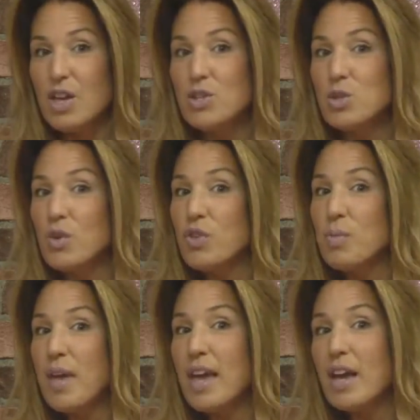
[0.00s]
So, if you
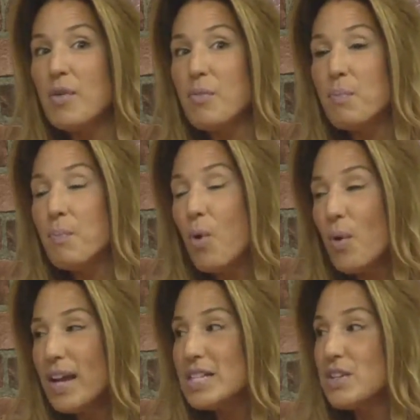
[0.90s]
make a
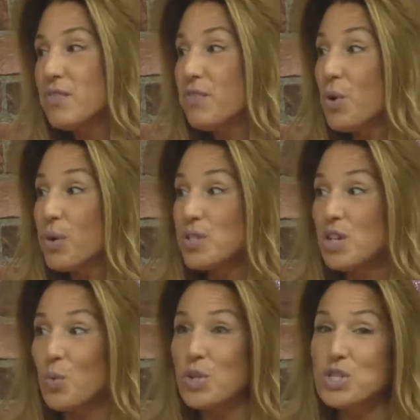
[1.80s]
point to focus
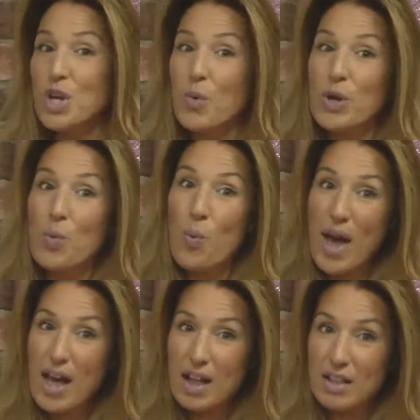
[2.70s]
on what's going
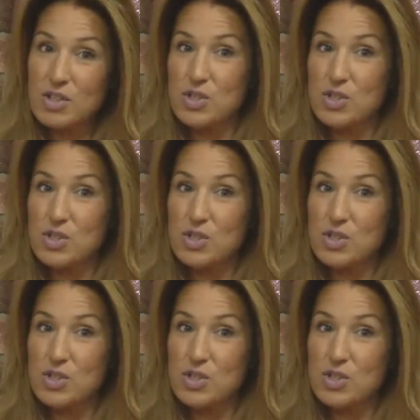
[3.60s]
well,